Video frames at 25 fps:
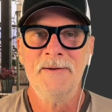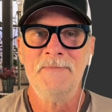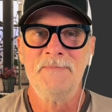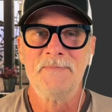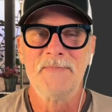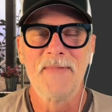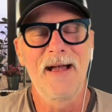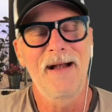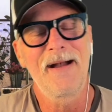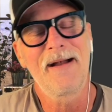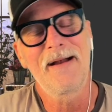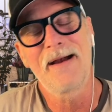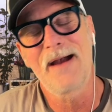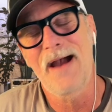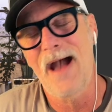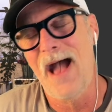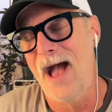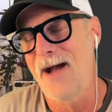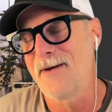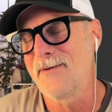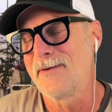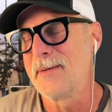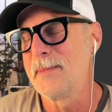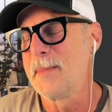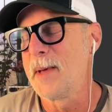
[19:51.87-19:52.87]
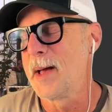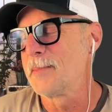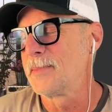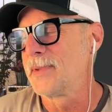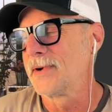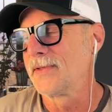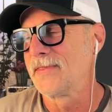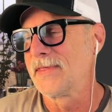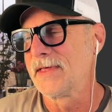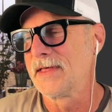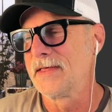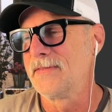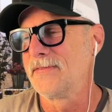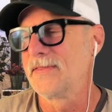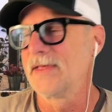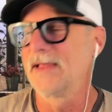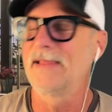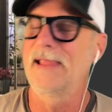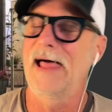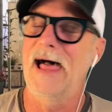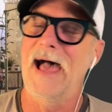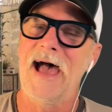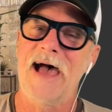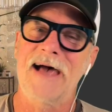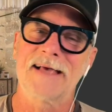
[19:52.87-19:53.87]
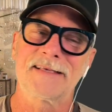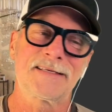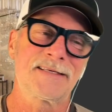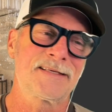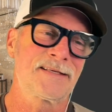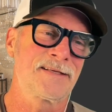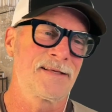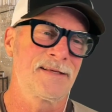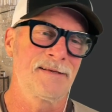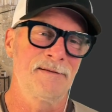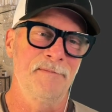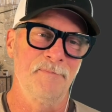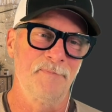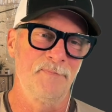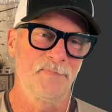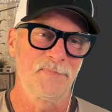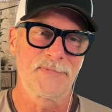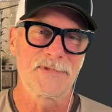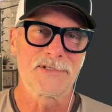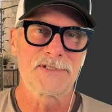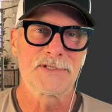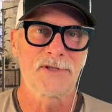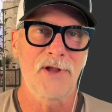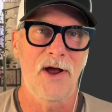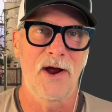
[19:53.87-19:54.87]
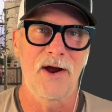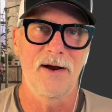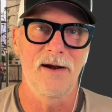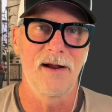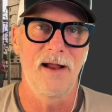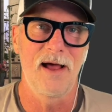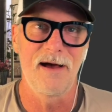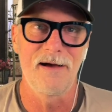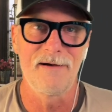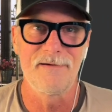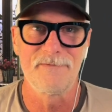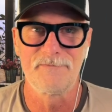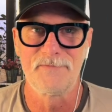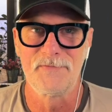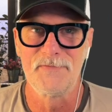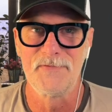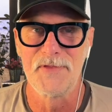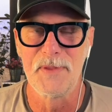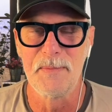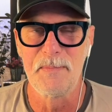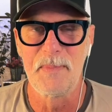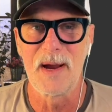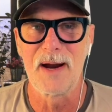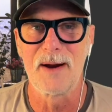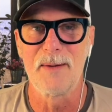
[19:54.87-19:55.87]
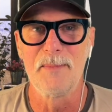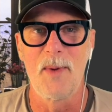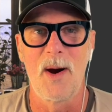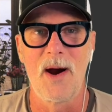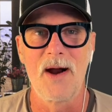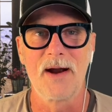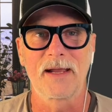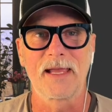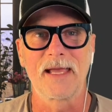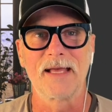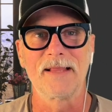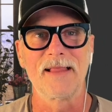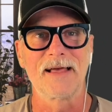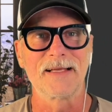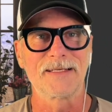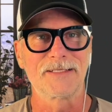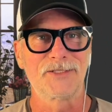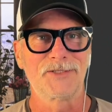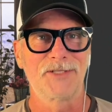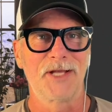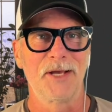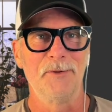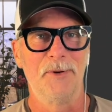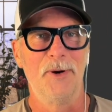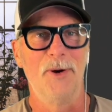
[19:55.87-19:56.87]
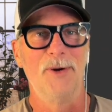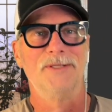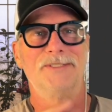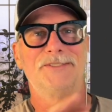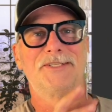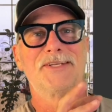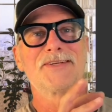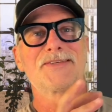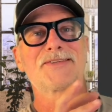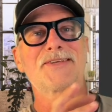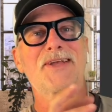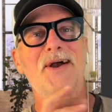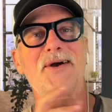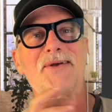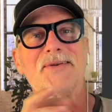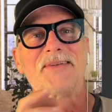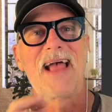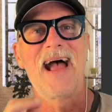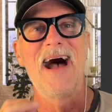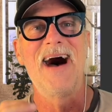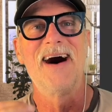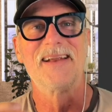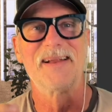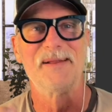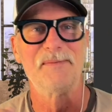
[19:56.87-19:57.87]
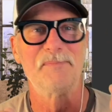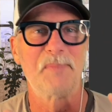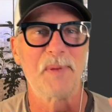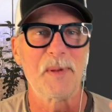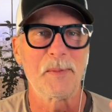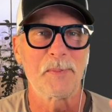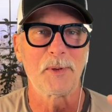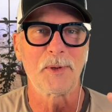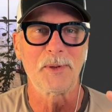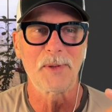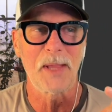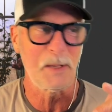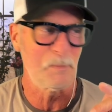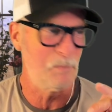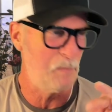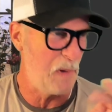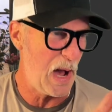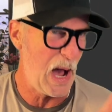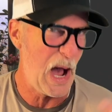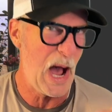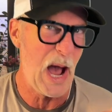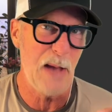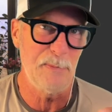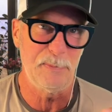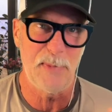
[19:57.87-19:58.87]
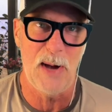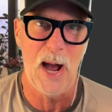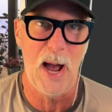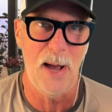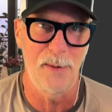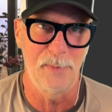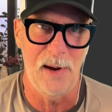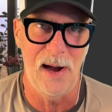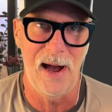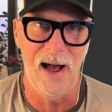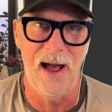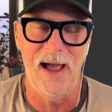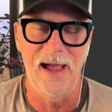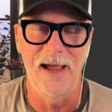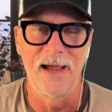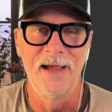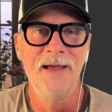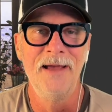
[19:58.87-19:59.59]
I remember the last start of the bear market, like shit would just go down and people are like, buy, buy, buy.